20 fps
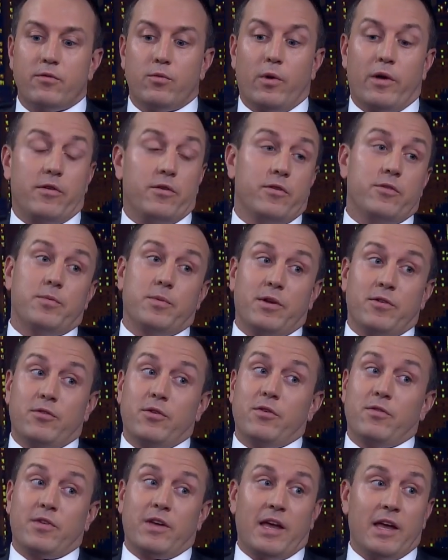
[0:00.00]
whether it's because you
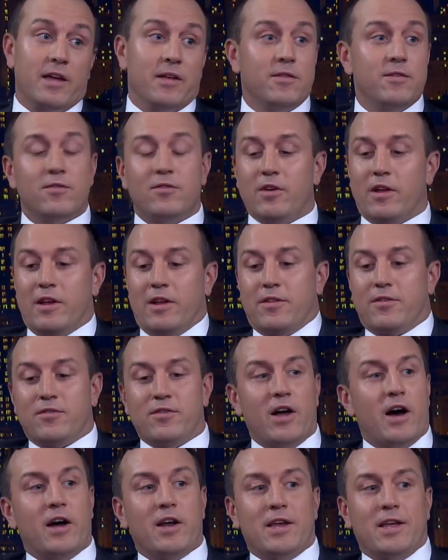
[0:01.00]
have kids and it's
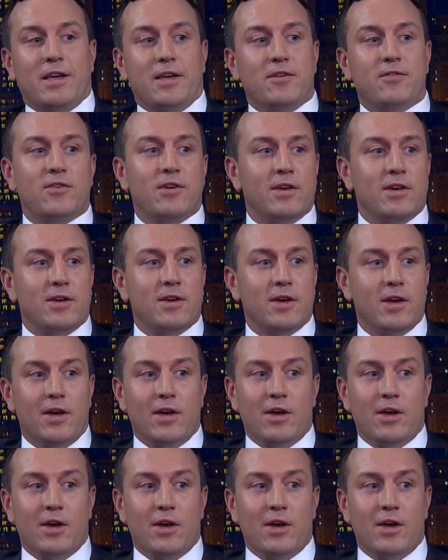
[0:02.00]
not easy